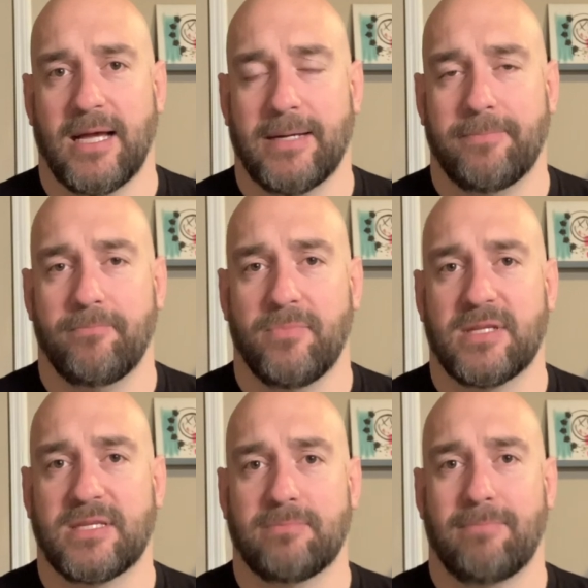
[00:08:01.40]
um
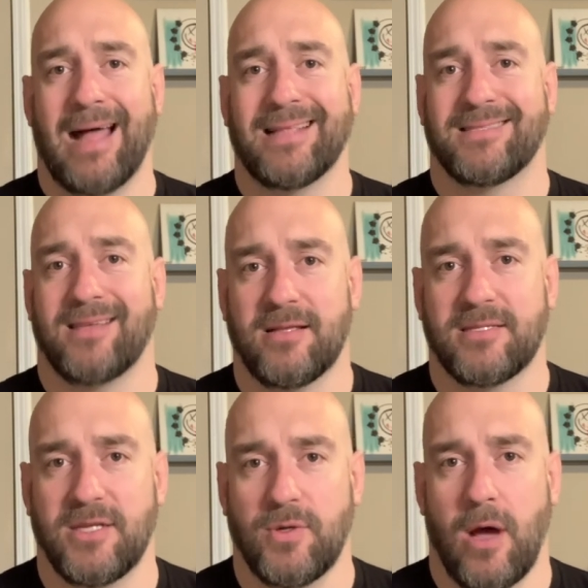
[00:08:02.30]
this is Mod
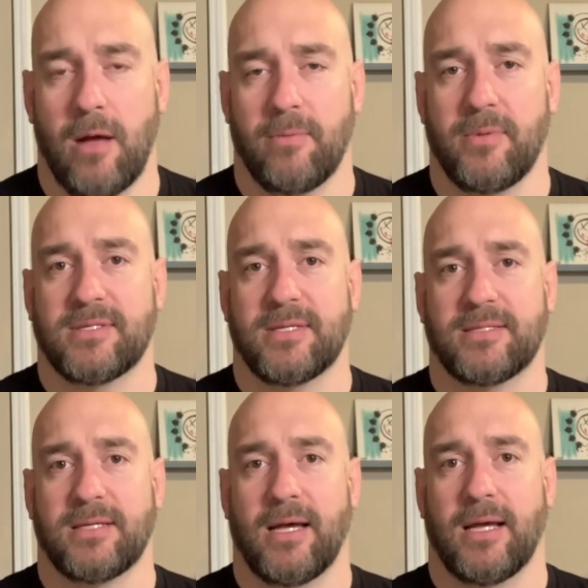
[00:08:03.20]
Sun's new album. This
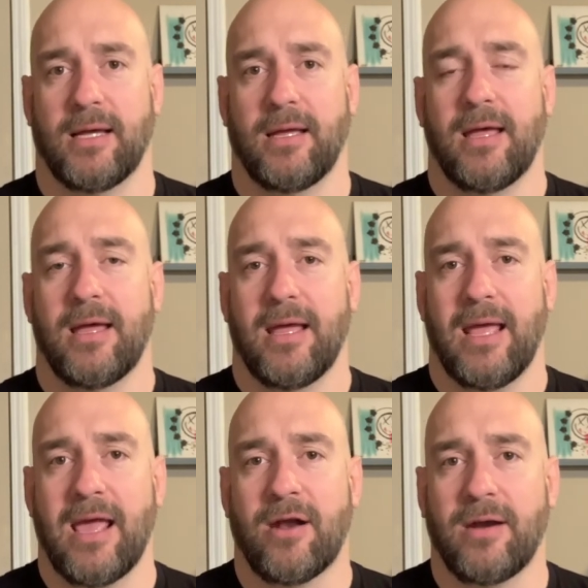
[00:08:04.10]
is uh
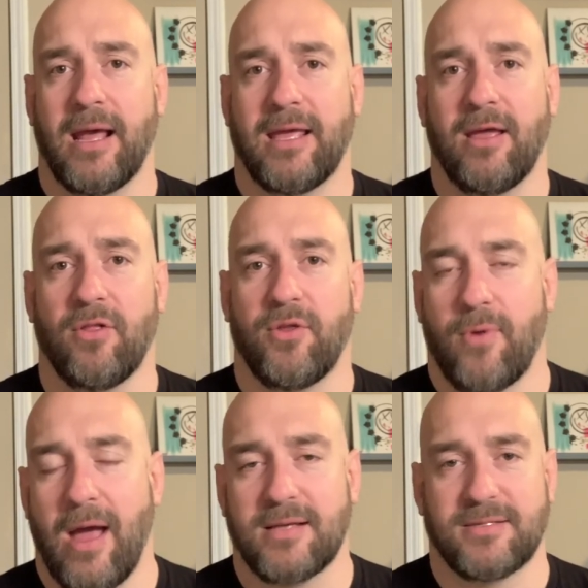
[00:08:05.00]
Internet Killed the
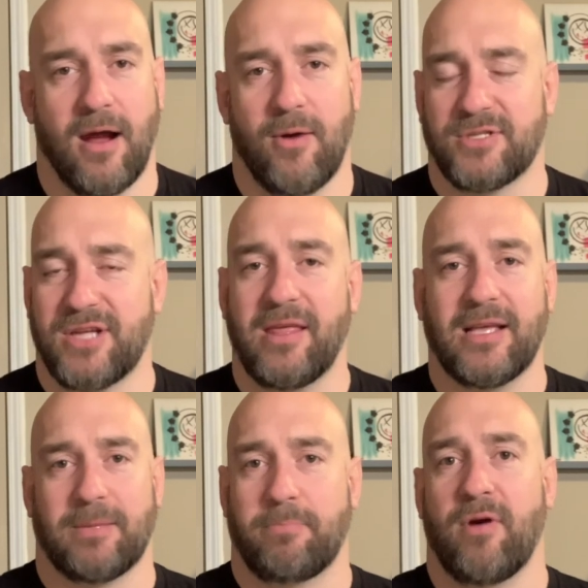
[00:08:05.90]
Rock Star, which I
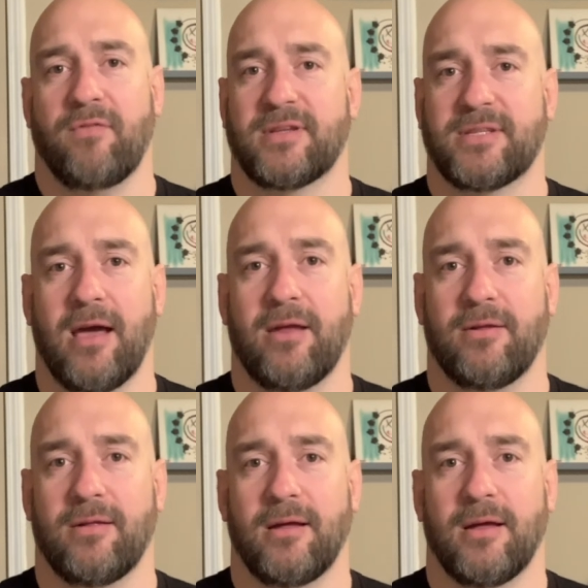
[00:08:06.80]
think is a perfect
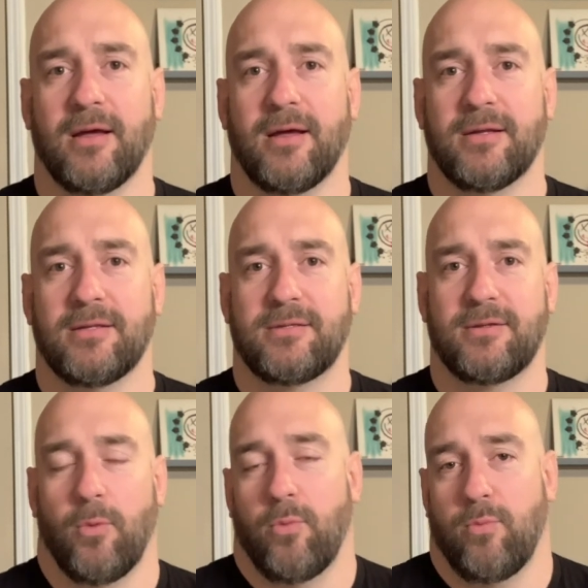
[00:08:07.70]
title
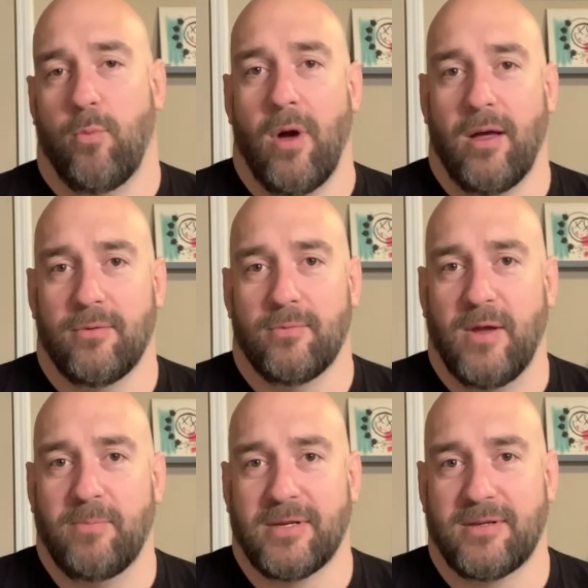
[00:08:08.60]
to what
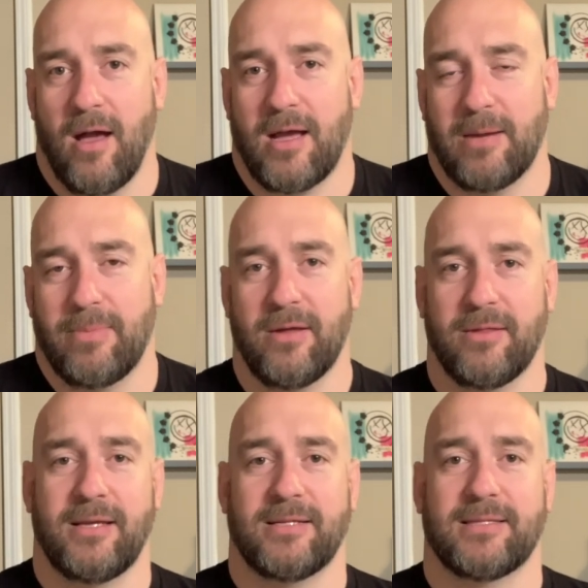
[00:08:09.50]
we've been talking
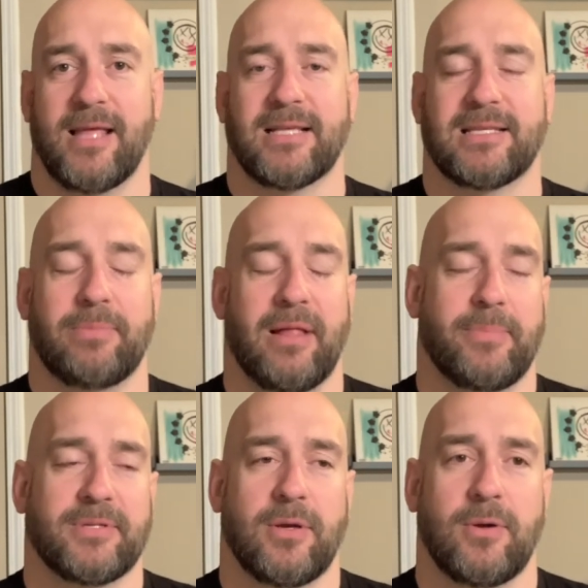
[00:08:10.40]
about these last couple
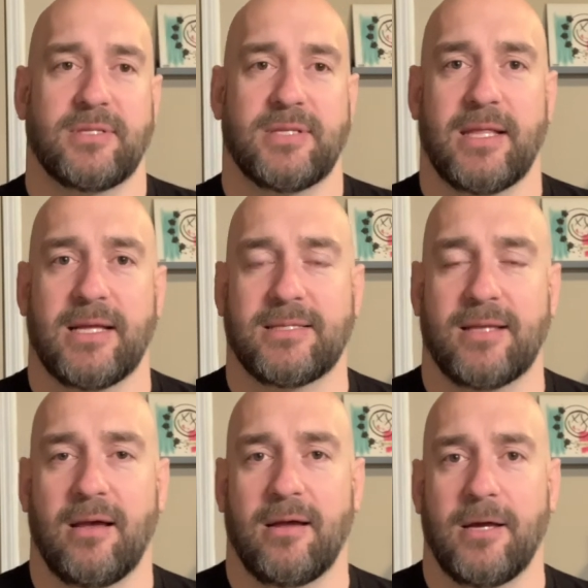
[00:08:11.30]
episodes. And that's
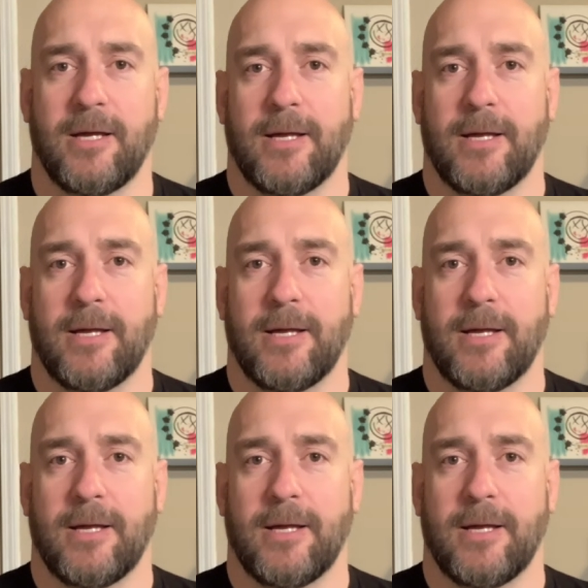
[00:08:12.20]
uh